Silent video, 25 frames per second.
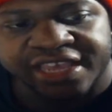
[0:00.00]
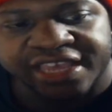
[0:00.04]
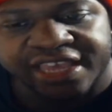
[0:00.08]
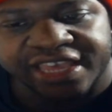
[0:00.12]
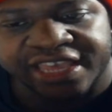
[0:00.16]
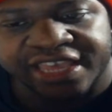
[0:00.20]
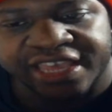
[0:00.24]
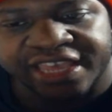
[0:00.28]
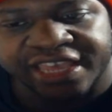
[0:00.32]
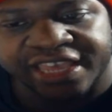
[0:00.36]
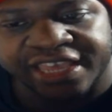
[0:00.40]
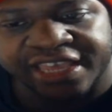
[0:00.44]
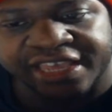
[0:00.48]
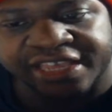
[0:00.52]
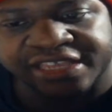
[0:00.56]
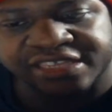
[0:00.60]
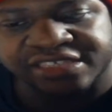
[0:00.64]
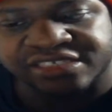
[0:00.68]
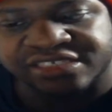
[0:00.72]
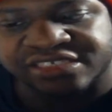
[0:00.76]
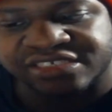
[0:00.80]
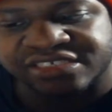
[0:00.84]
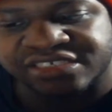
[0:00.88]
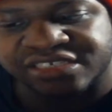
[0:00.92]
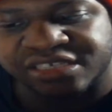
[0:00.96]

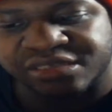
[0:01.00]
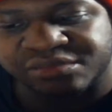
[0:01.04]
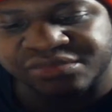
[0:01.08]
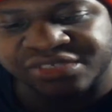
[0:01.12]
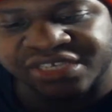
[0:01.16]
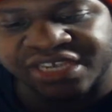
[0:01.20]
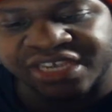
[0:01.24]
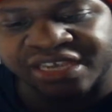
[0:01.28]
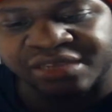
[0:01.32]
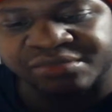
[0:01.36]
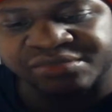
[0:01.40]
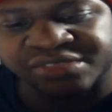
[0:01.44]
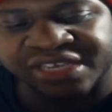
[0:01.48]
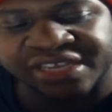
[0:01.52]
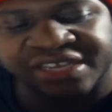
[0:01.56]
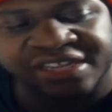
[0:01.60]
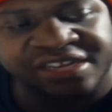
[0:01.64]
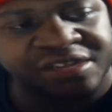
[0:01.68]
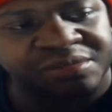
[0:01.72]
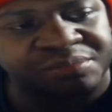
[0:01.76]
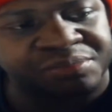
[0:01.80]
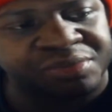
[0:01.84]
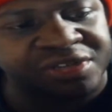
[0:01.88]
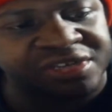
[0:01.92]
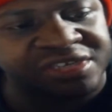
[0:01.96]
and sometimes I
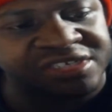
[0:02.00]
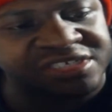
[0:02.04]
end up putting